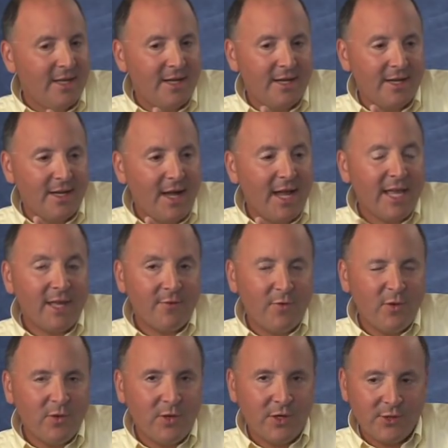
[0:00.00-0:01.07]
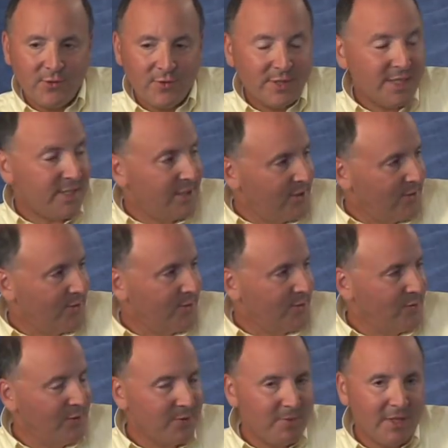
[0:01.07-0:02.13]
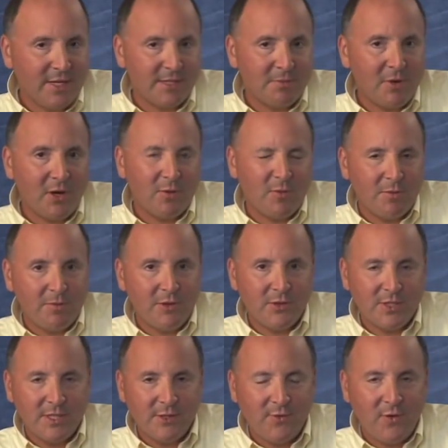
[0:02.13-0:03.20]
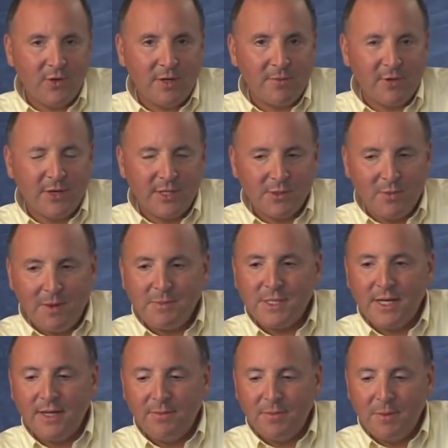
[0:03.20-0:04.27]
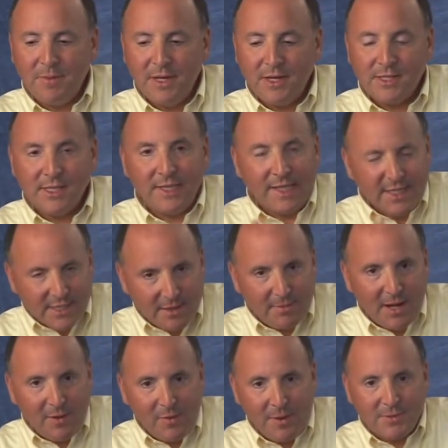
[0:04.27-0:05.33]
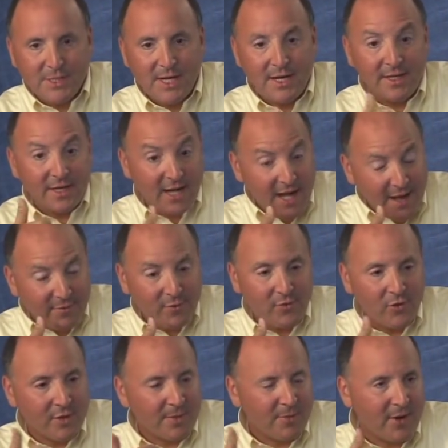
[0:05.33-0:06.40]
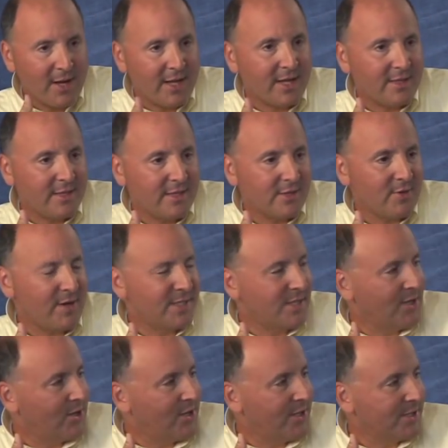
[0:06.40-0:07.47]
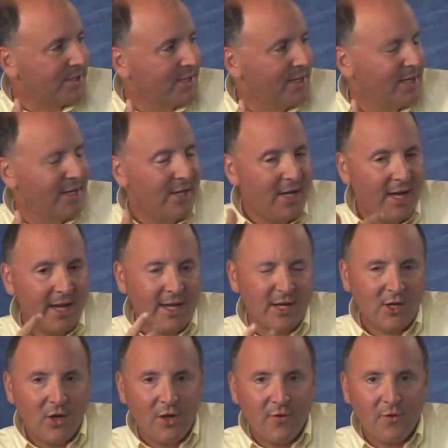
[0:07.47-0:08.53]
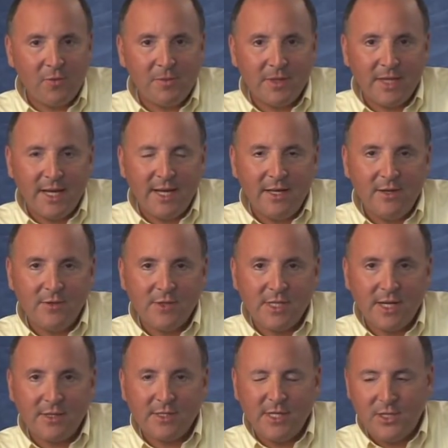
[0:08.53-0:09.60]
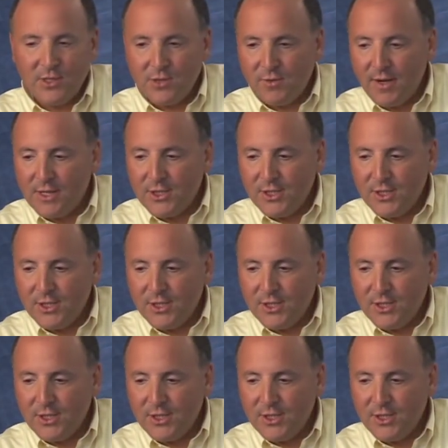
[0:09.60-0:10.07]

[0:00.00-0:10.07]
Uh, I get phone calls for sysinternals tools because Mark won't post his phone number on his website, but because he links to my website and I have a phone number, I get these crazy calls. I get a call from a lady who sounds in distress.